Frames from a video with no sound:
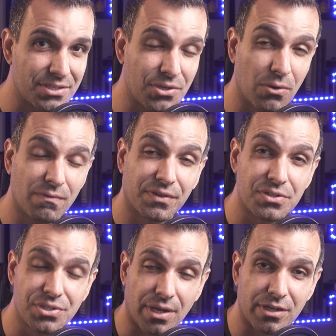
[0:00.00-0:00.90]
So for
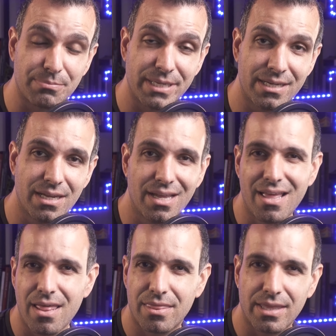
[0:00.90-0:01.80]
shutter speed,
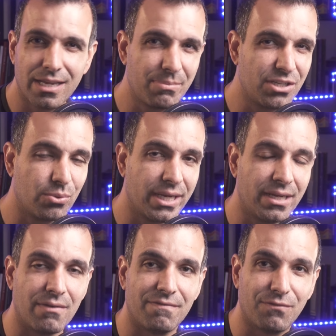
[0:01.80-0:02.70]
think
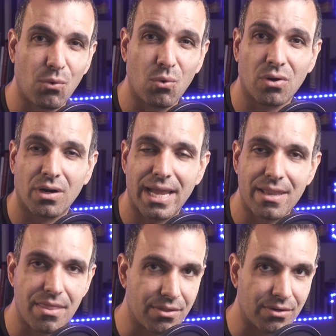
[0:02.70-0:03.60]
between 4
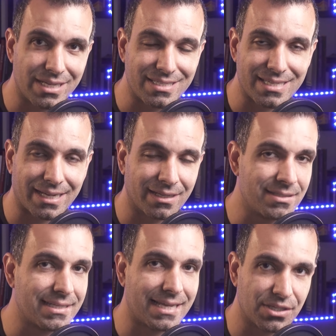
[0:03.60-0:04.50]
and 30
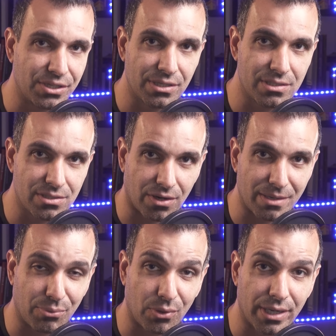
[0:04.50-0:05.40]
seconds as a good
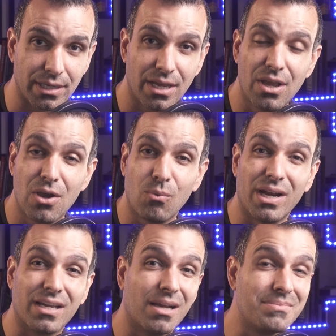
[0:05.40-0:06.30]
starting point. When
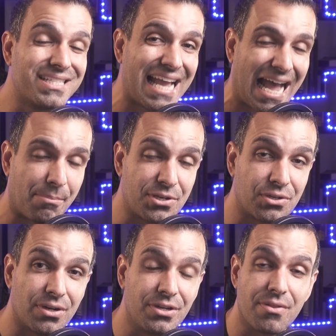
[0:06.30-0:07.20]
it comes to
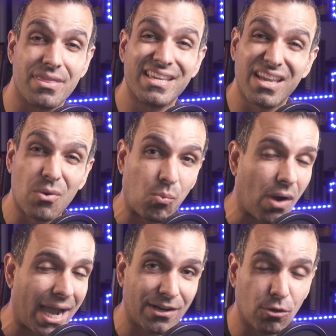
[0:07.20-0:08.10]
aperture, you're thinking
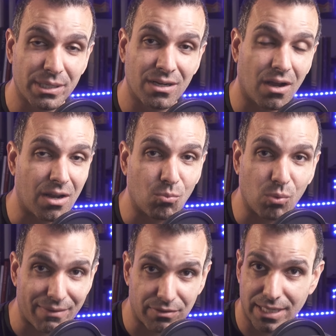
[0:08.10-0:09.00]
wide open on
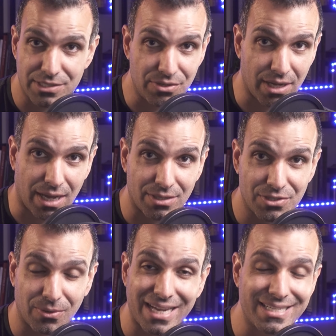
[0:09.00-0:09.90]
whatever lens you got.
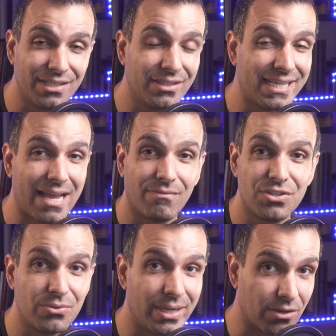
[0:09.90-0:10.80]
So ideally
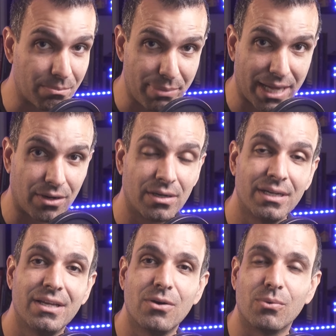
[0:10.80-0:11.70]
f2.8 or better.
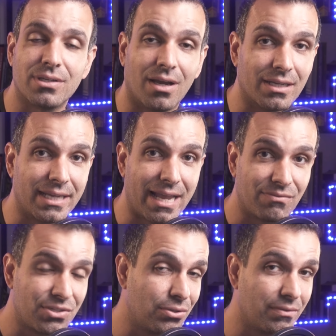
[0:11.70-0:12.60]
We're talking
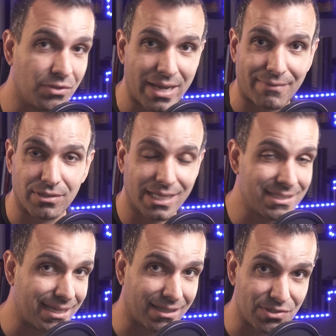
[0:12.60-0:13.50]
f2 if you have a lens
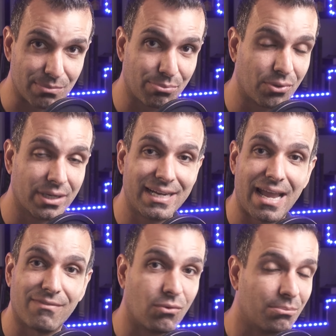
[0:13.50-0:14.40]
that can support it,
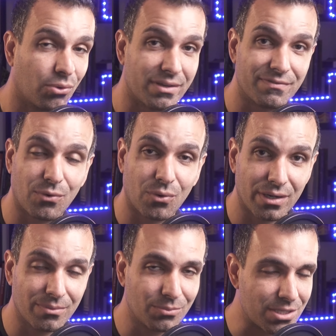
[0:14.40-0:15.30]

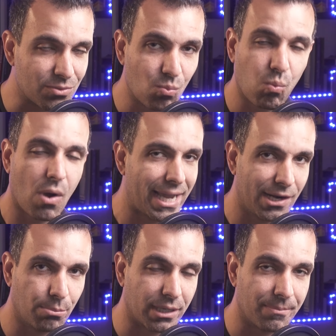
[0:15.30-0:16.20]
f1.4, just wide
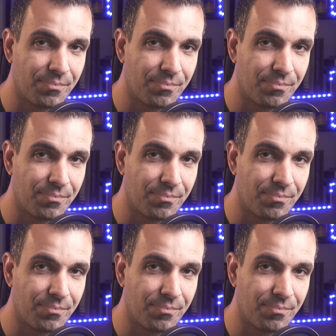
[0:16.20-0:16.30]
open.